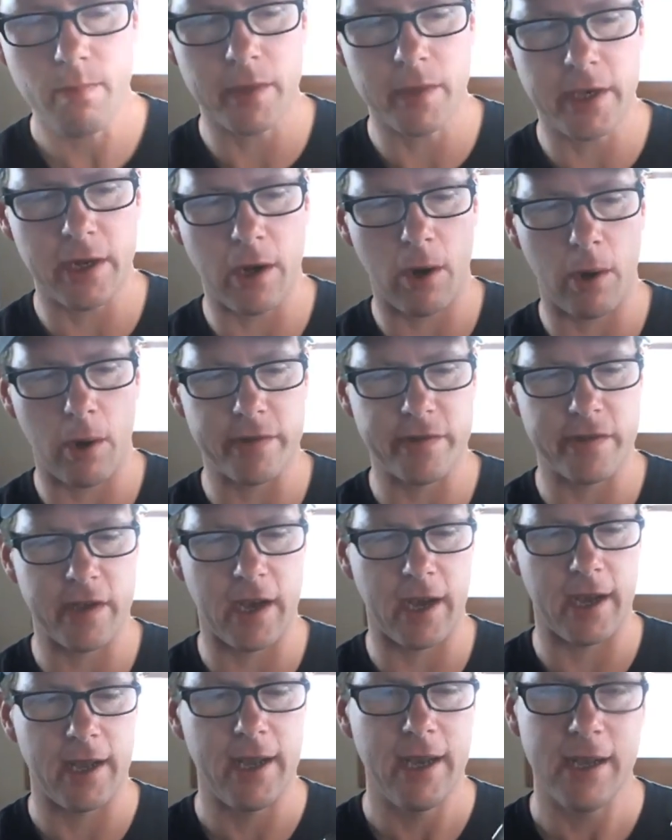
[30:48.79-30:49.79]
You know, it's
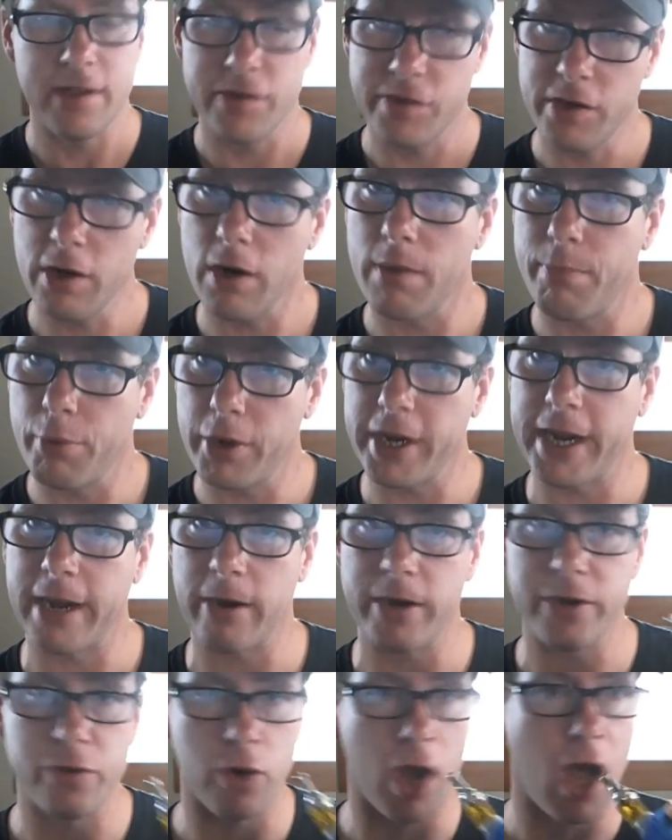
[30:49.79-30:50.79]
uh, still a pretty
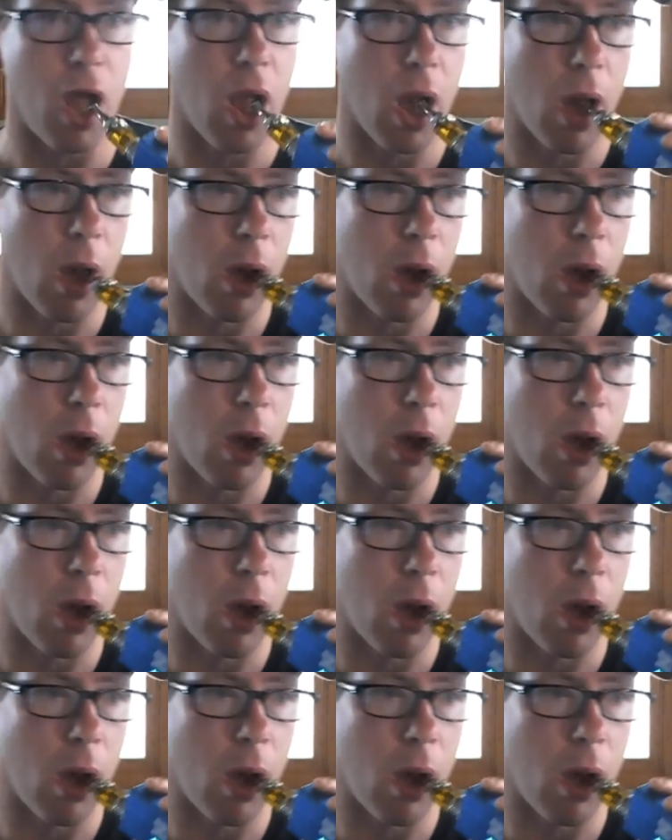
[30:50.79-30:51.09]
airy drop,